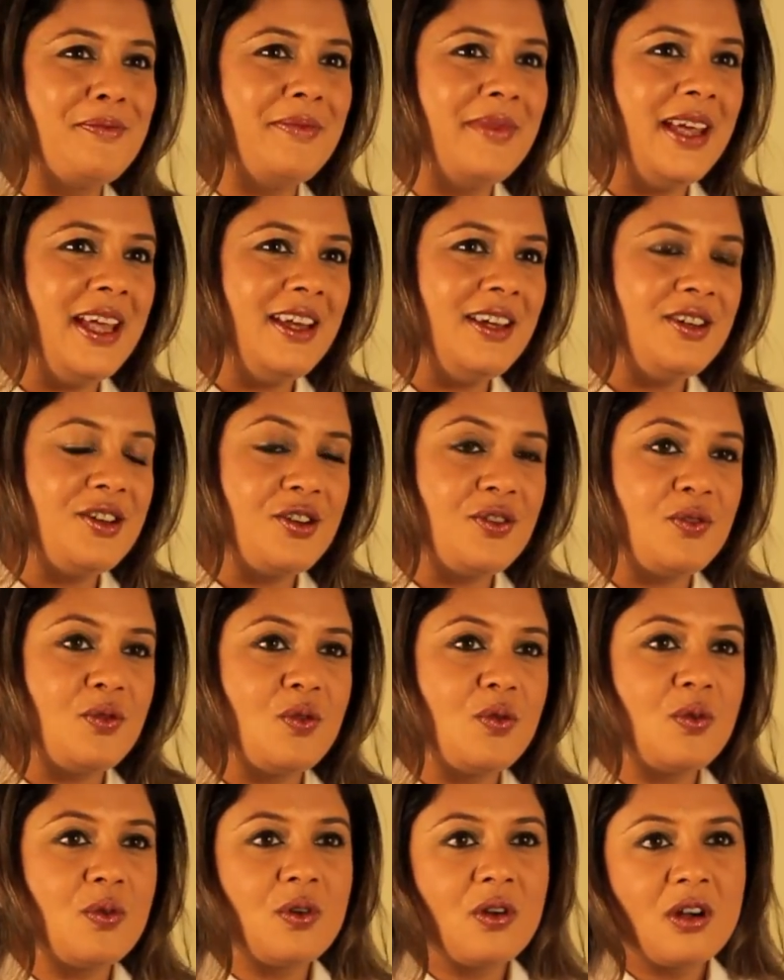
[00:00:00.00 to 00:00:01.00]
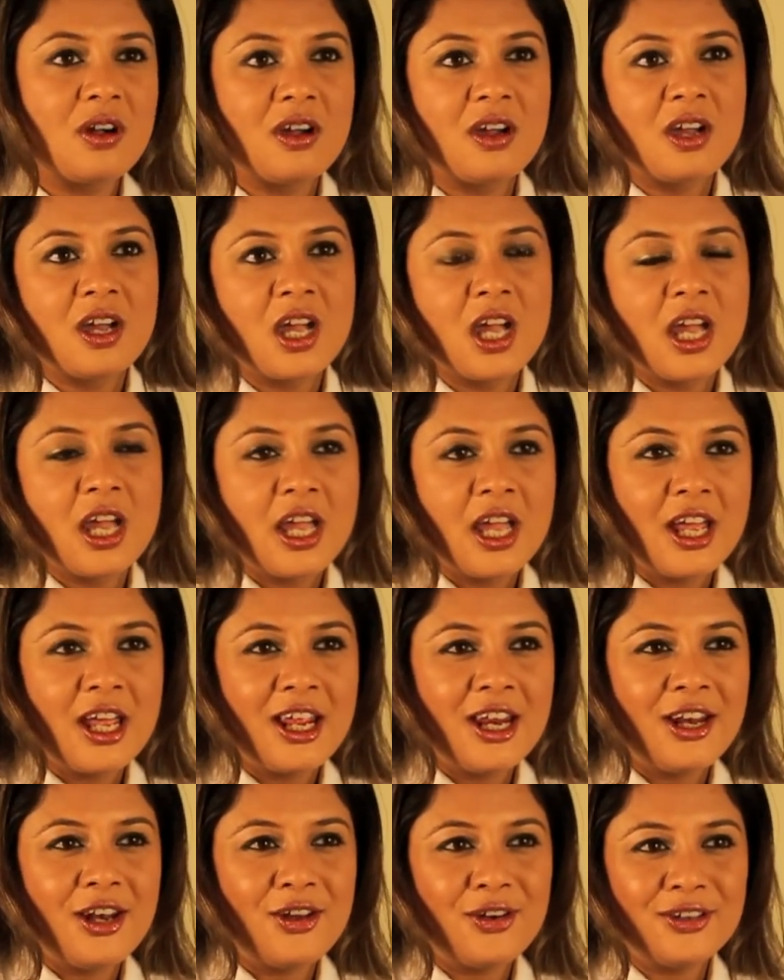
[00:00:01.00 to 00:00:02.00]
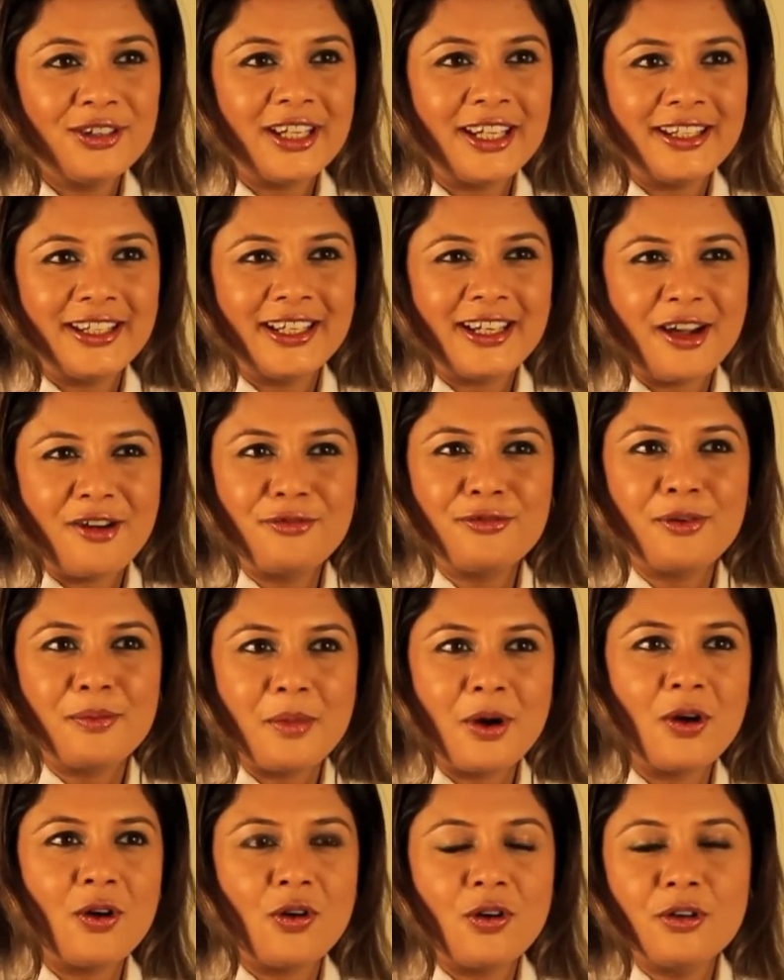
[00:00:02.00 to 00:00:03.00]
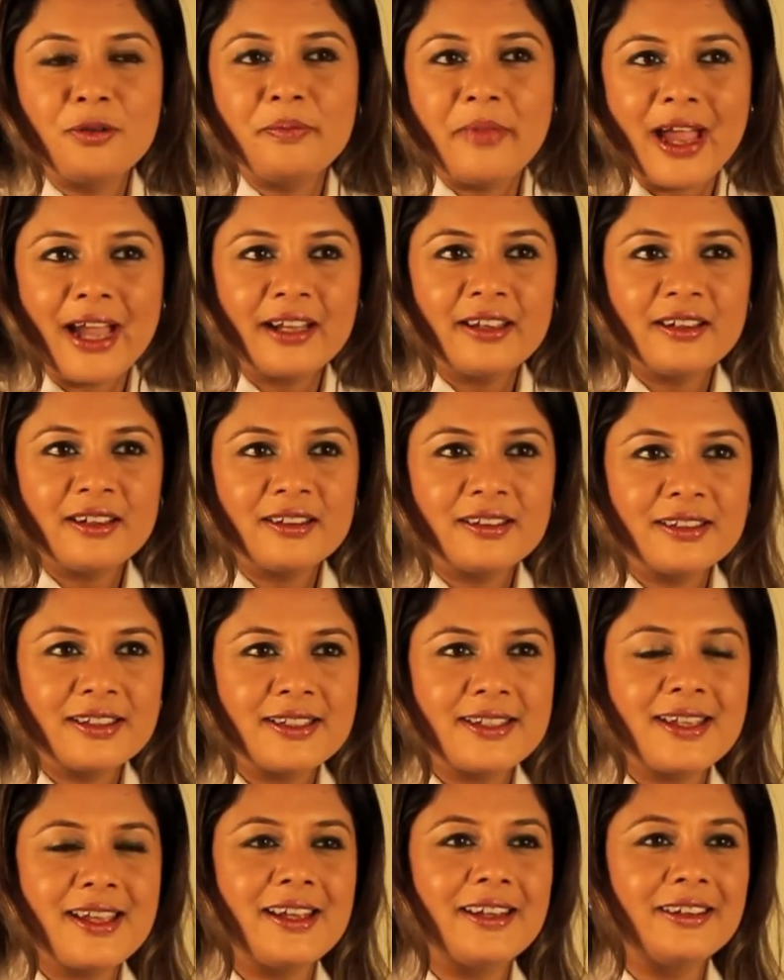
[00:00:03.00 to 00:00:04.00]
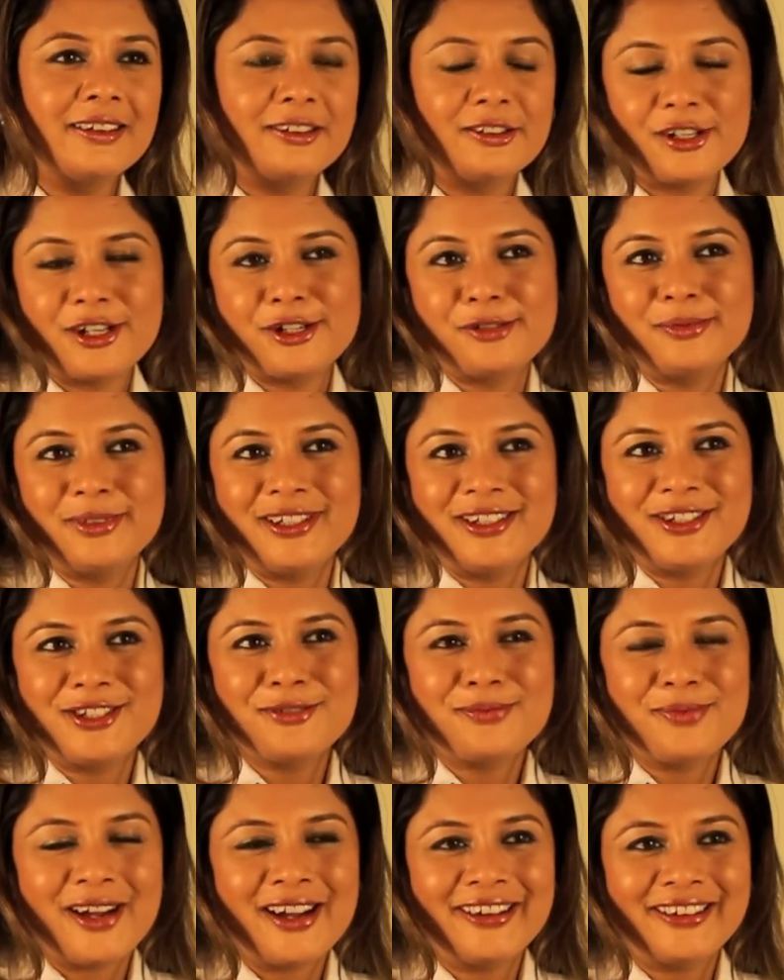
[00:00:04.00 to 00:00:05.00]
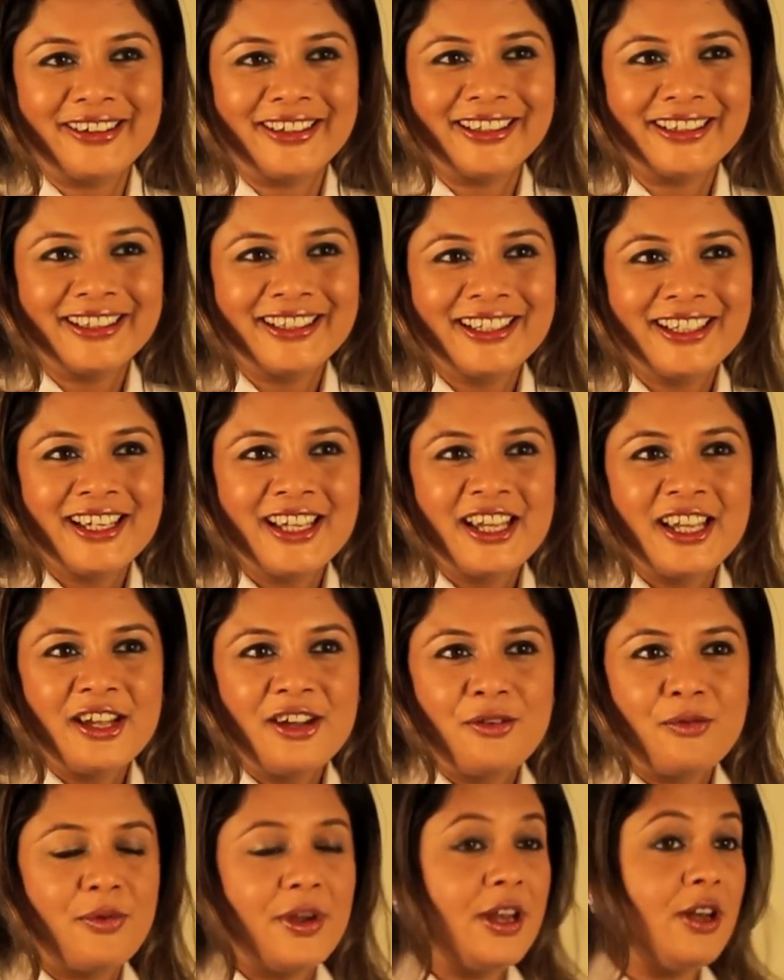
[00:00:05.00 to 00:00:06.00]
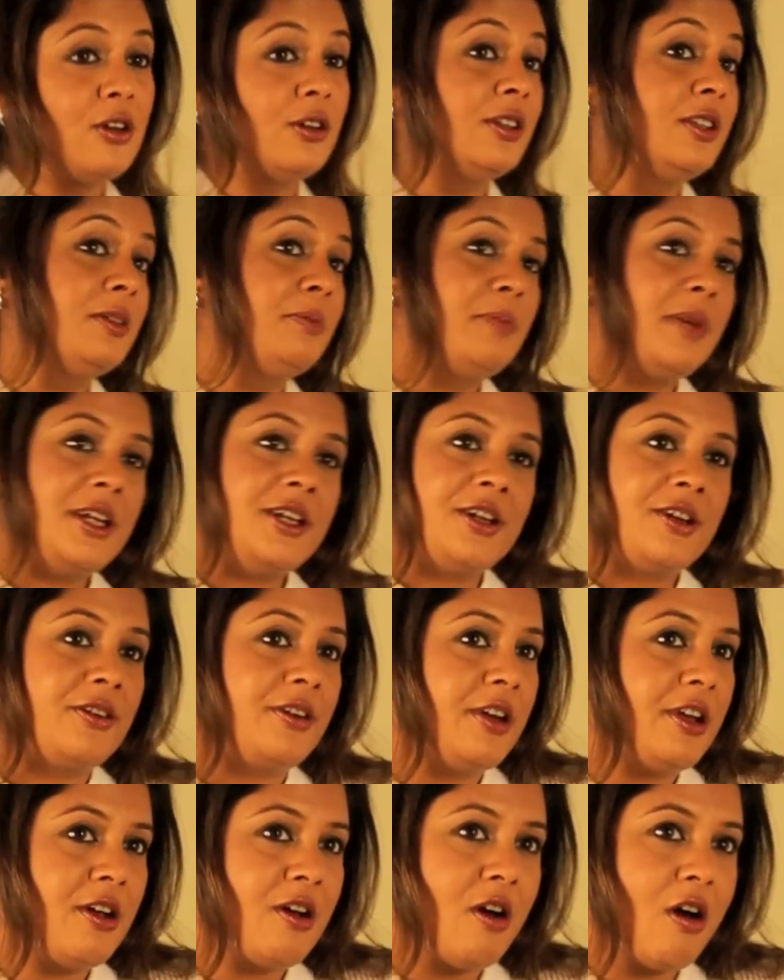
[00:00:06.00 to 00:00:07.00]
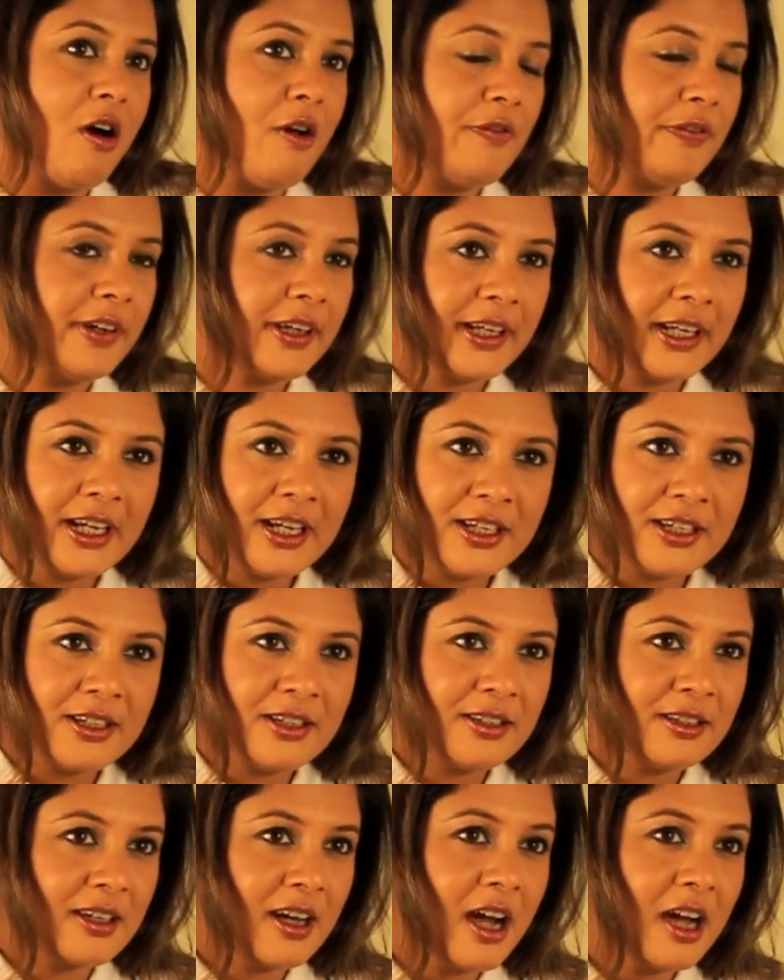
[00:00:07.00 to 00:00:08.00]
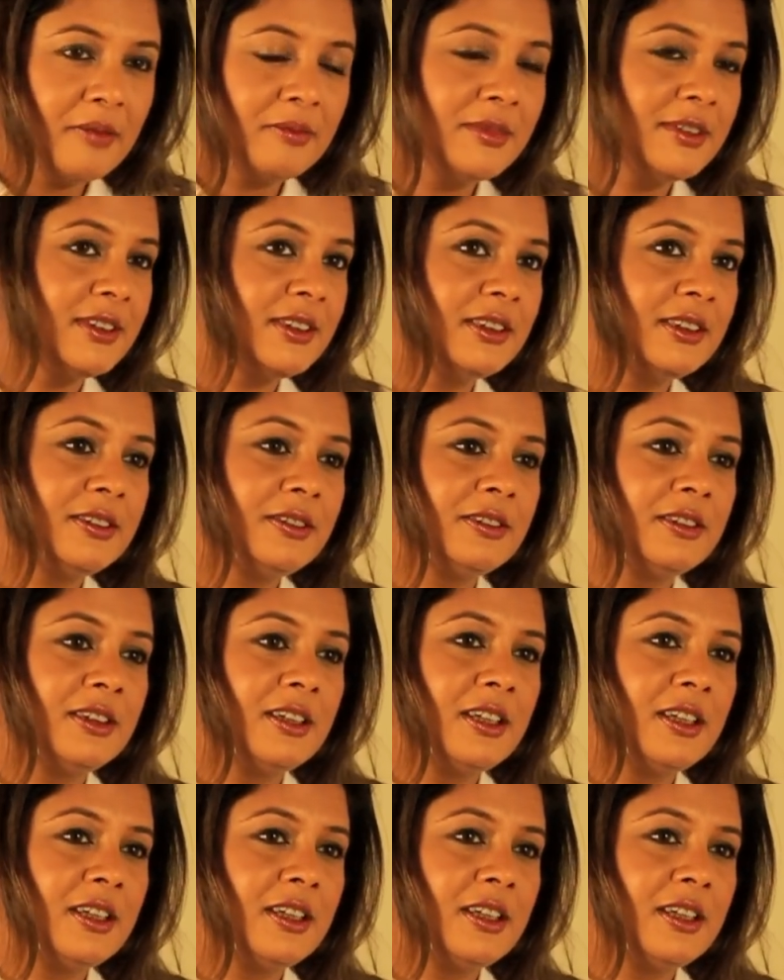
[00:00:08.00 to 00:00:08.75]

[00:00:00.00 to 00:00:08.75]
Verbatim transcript: me to know that they come from my own backyard is incredibly inspiring. We know the pedigree of Canadian diamonds.